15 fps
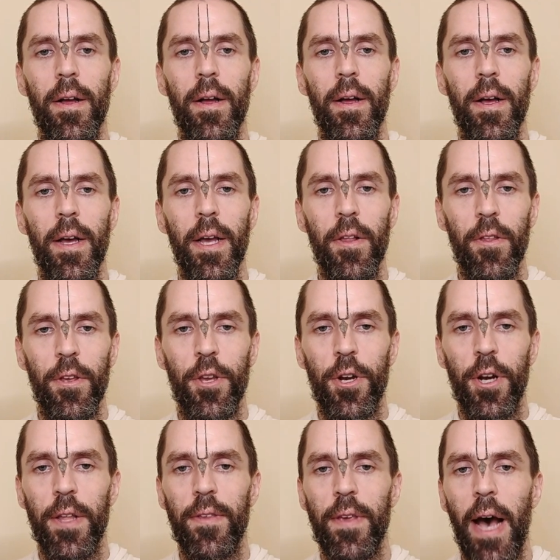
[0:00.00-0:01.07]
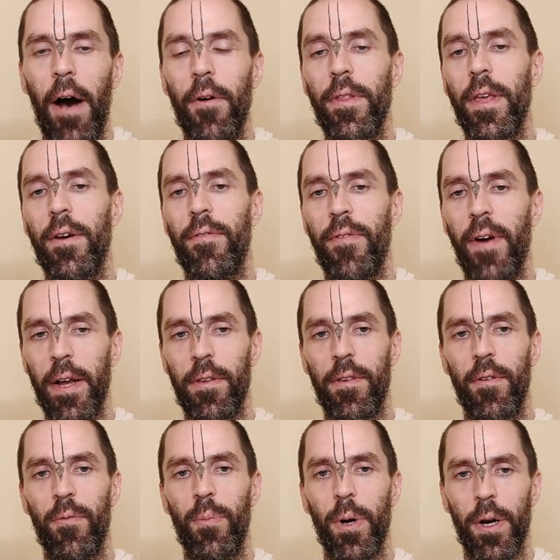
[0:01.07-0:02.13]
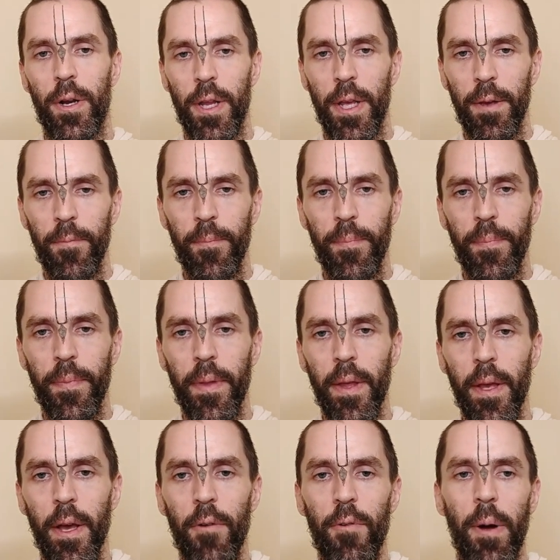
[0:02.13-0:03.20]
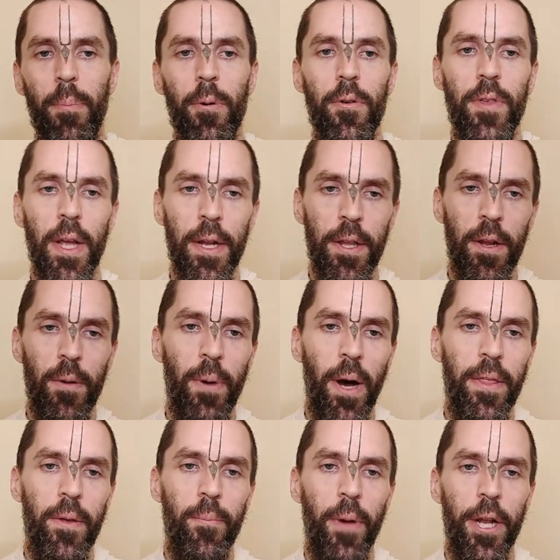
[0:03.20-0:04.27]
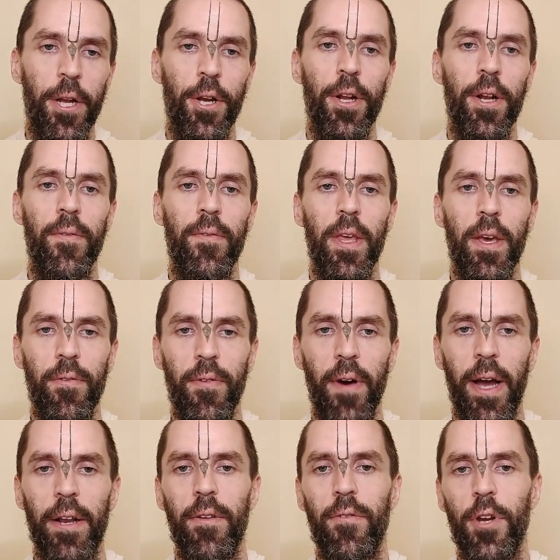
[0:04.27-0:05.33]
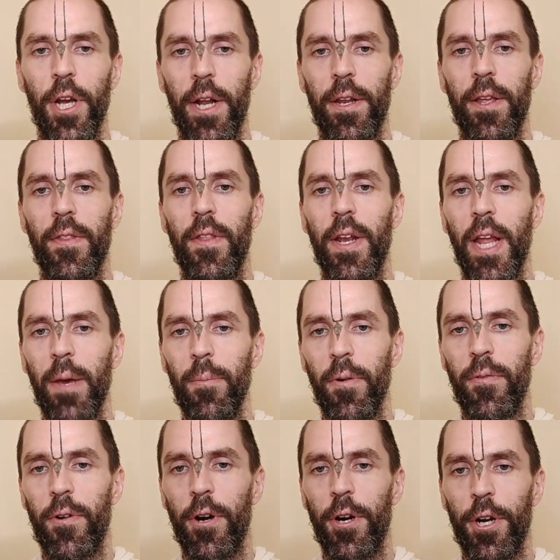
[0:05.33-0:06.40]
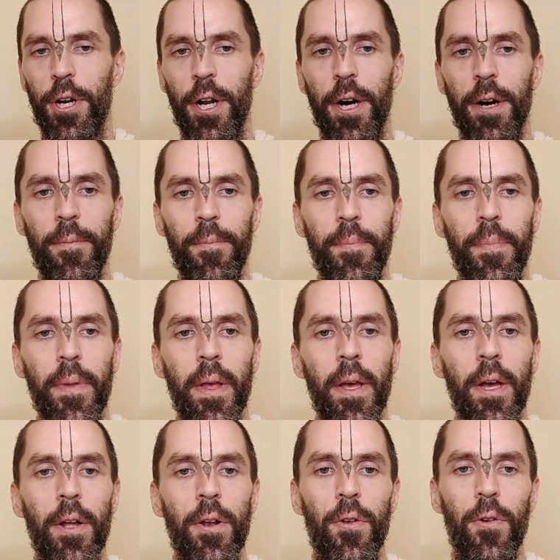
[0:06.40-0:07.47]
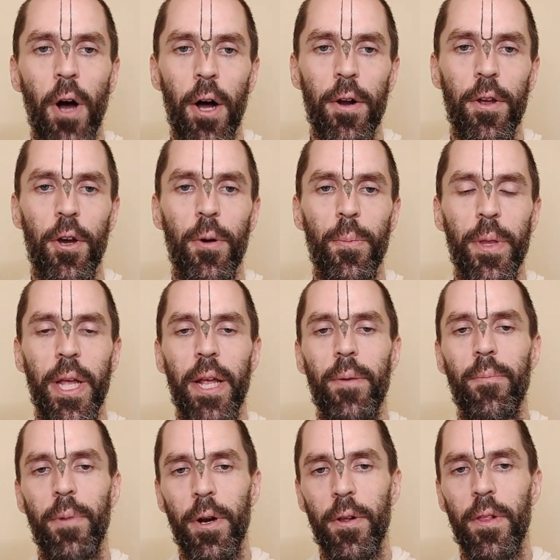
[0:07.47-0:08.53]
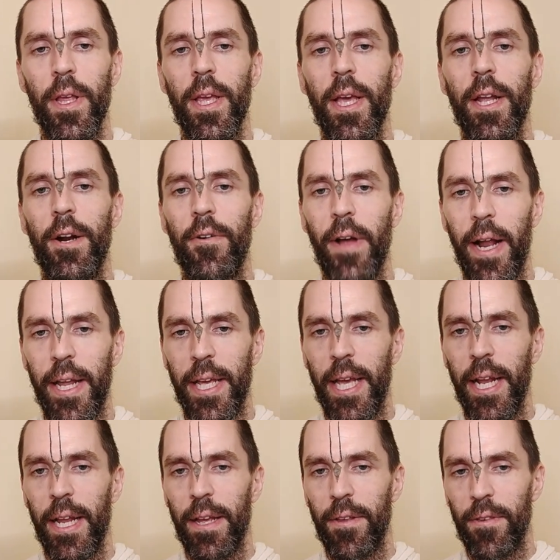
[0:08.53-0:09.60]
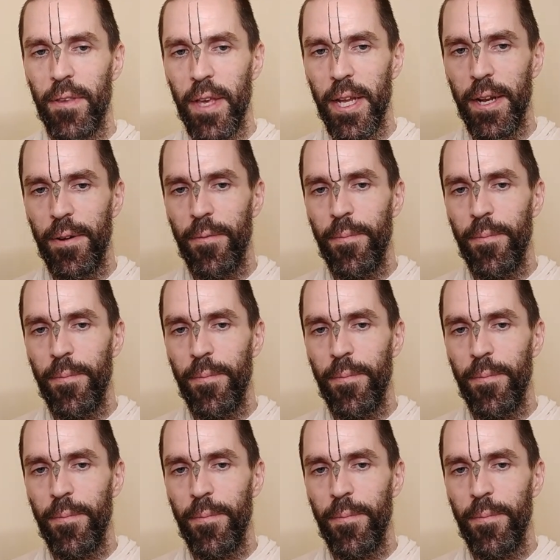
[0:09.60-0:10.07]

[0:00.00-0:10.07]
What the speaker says: illustrates how the effects of bhakti, represented by the mention of the effect of chanting the name of Krishna, do not culminate merely in eradicating sin.